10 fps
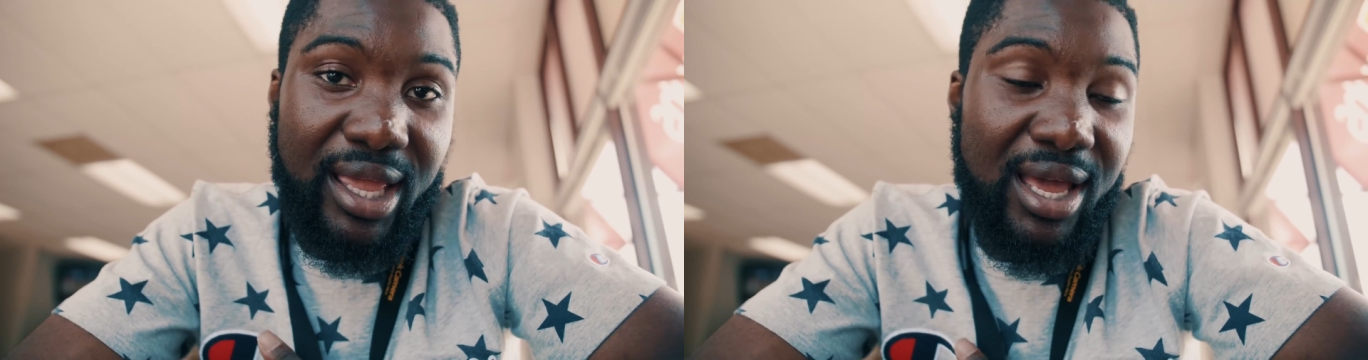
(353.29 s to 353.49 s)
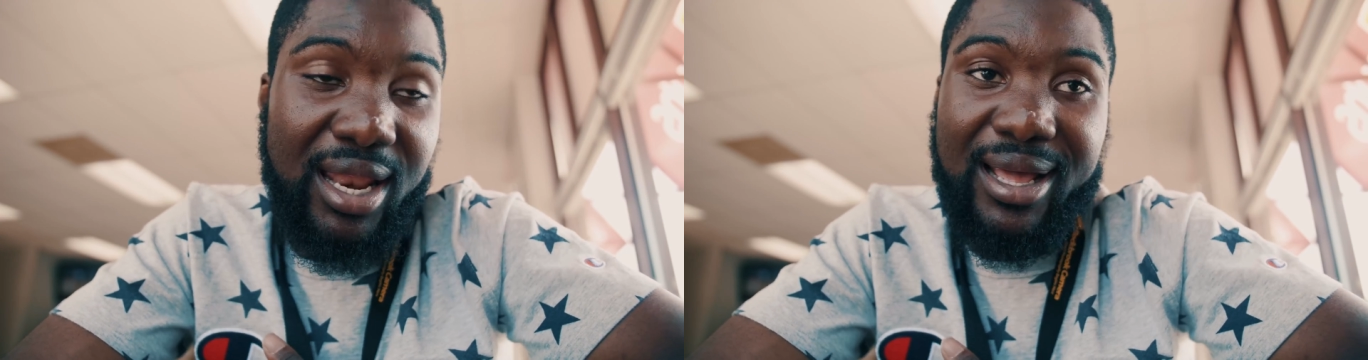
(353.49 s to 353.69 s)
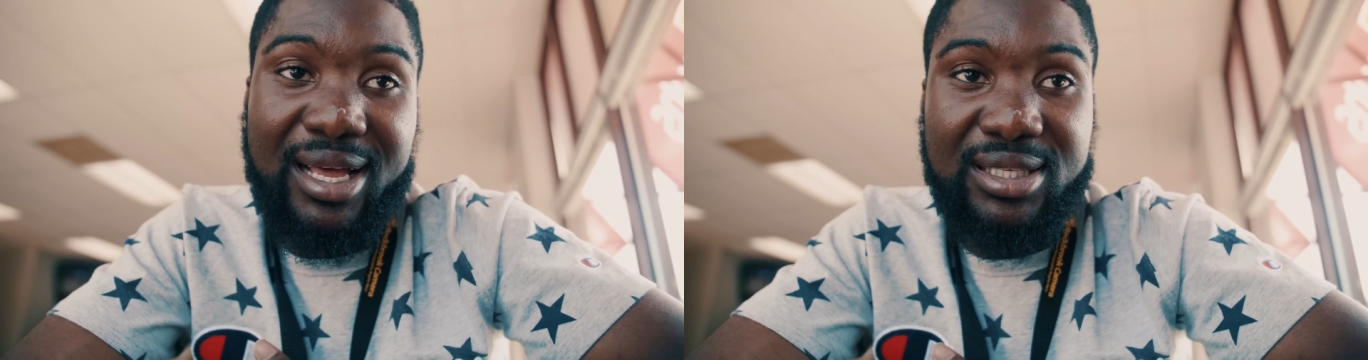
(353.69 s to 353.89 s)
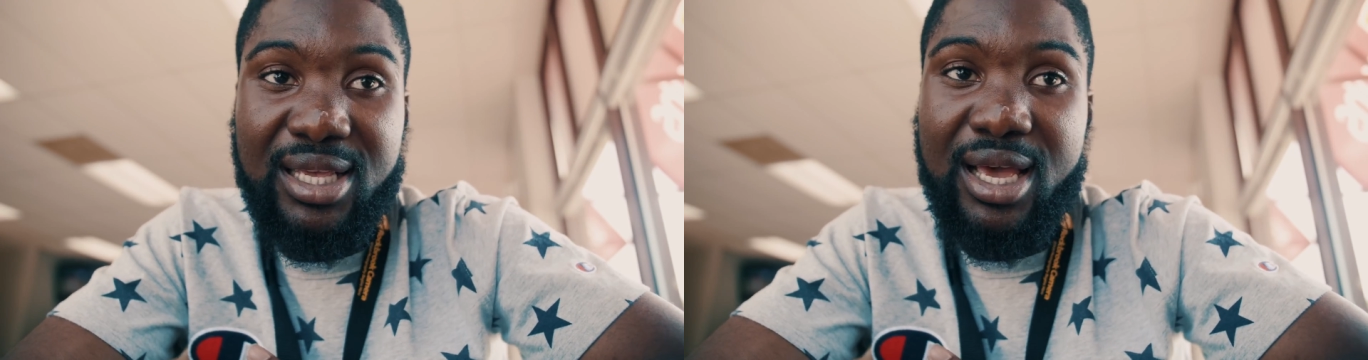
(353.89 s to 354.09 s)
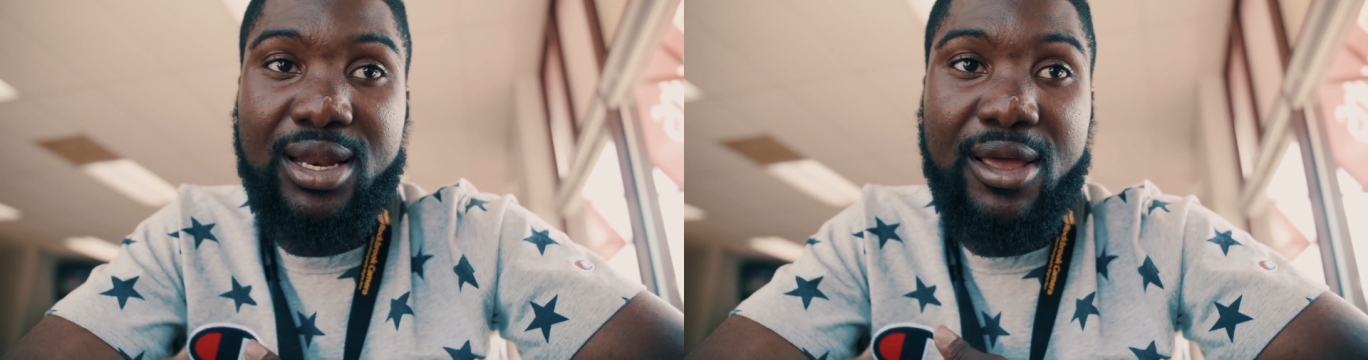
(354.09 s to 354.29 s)
Again, like I
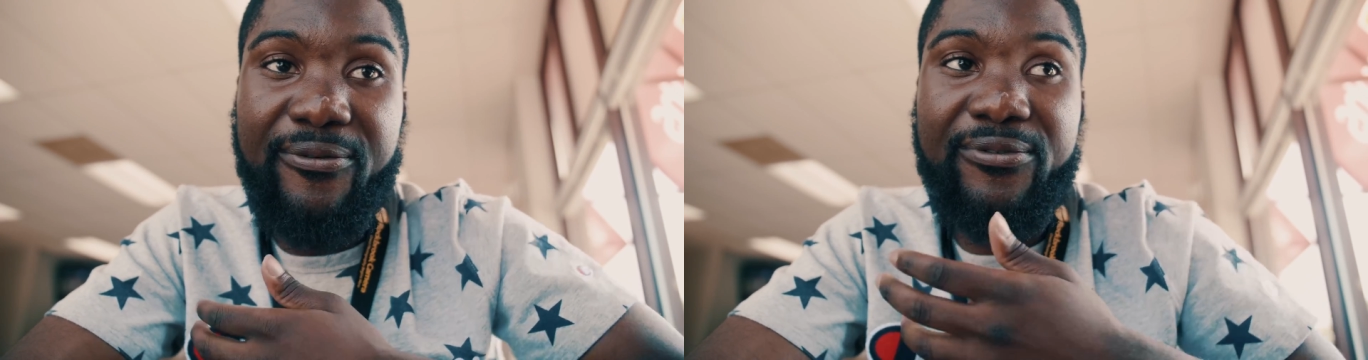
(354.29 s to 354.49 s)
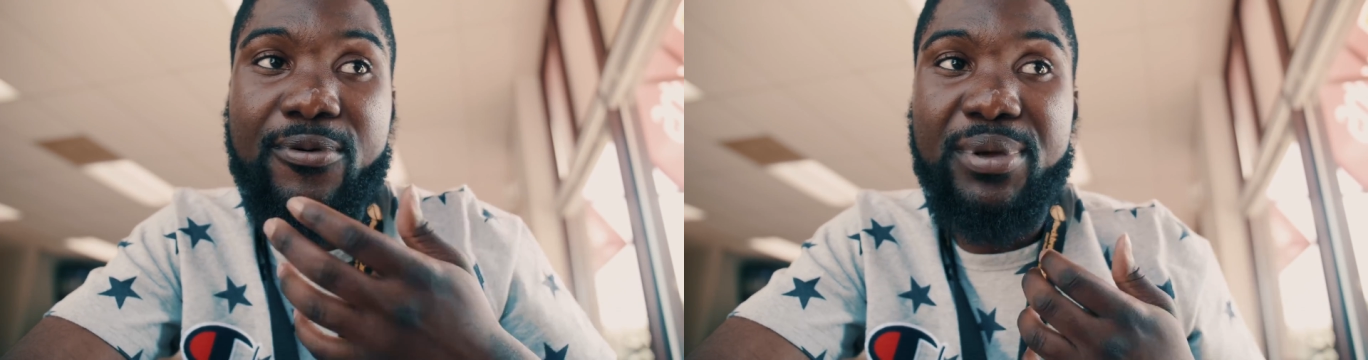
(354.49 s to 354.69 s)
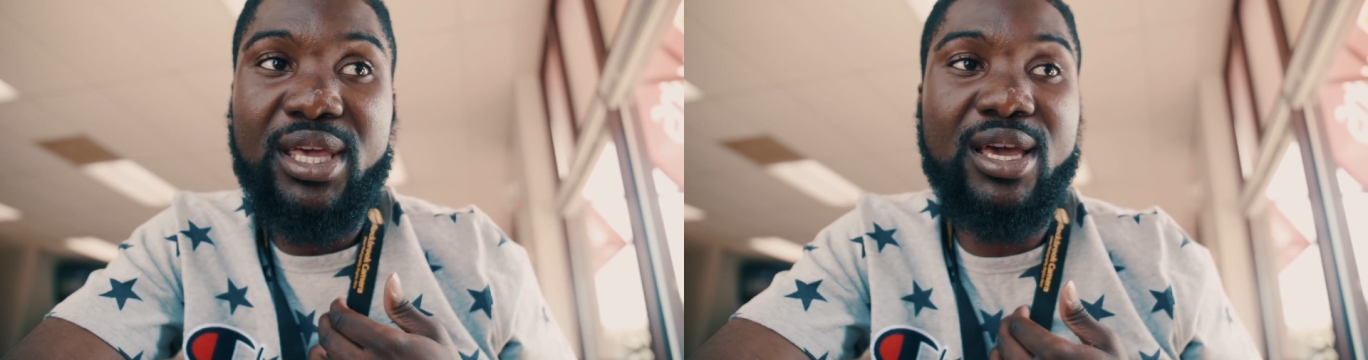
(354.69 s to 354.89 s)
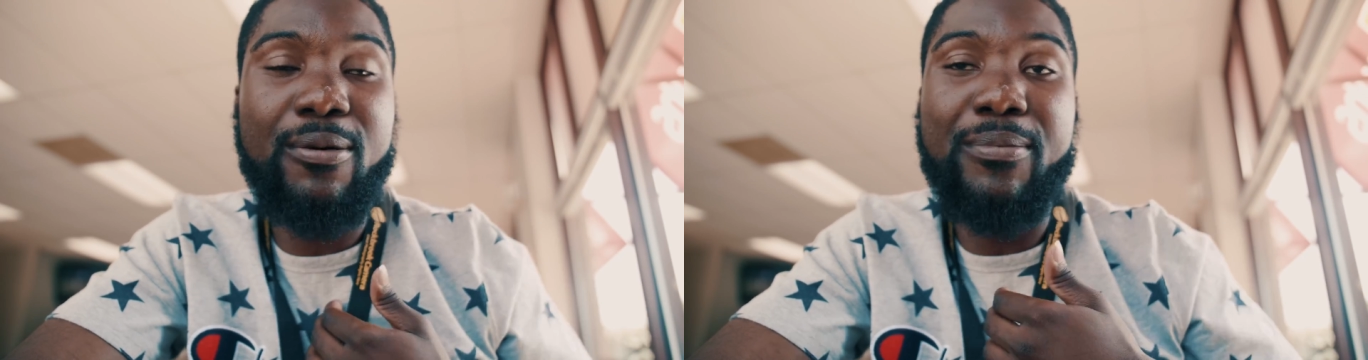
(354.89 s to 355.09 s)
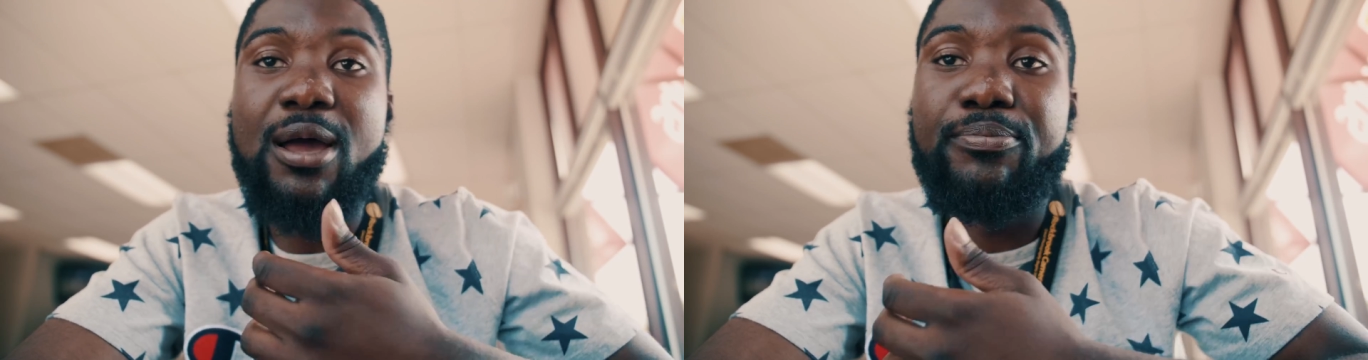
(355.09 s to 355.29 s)
said, if for me
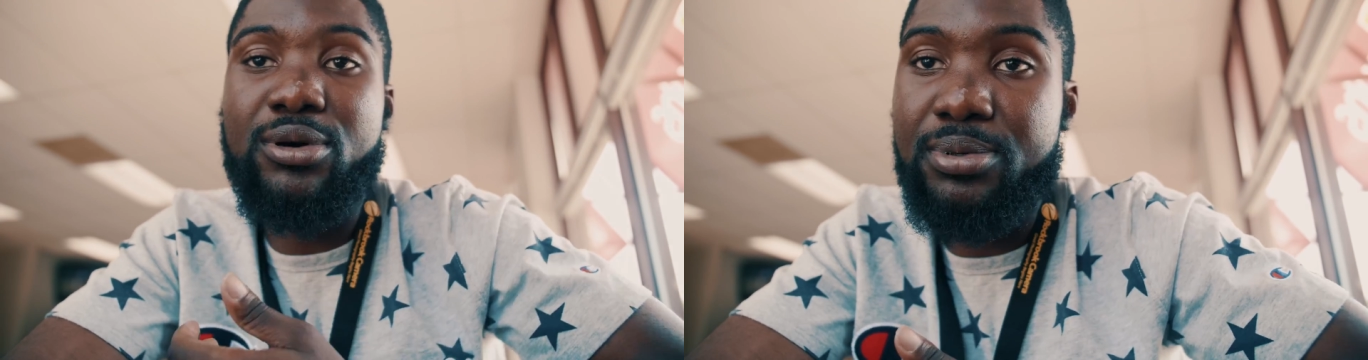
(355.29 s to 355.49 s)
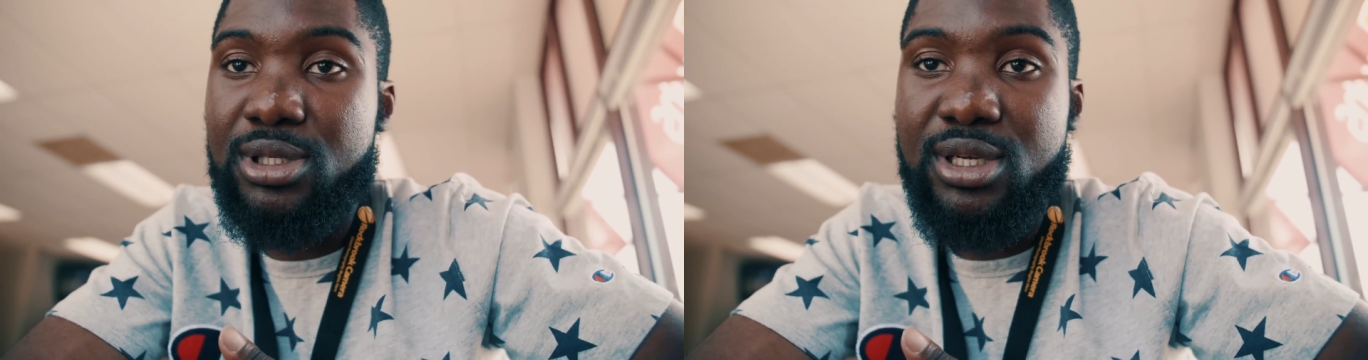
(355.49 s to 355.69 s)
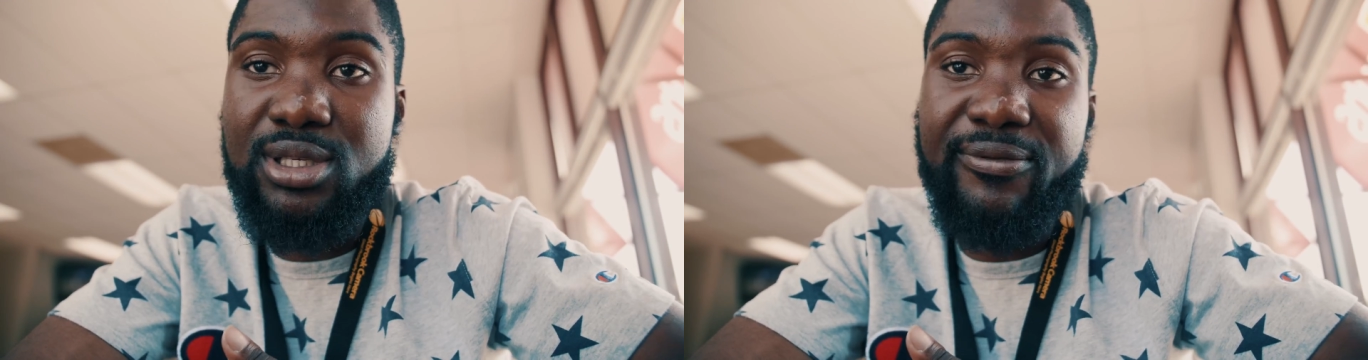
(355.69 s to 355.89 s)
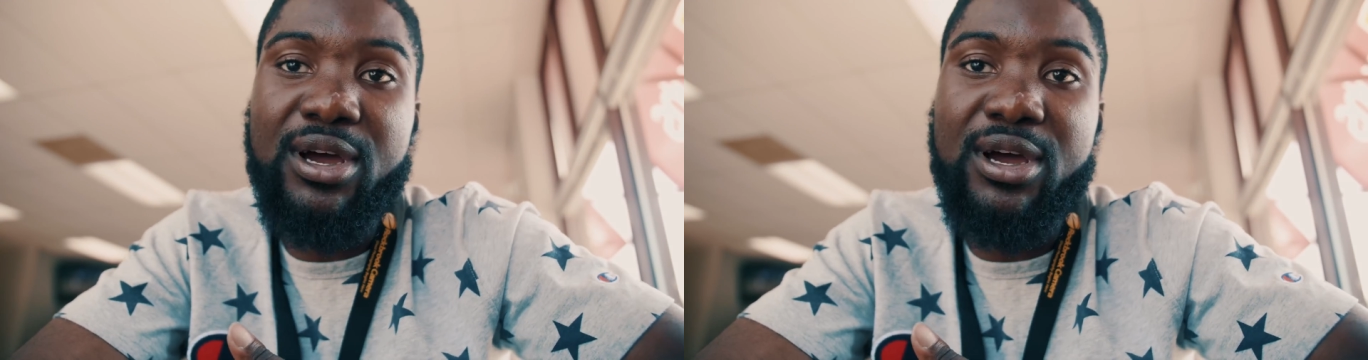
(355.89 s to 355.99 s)
and my purposes,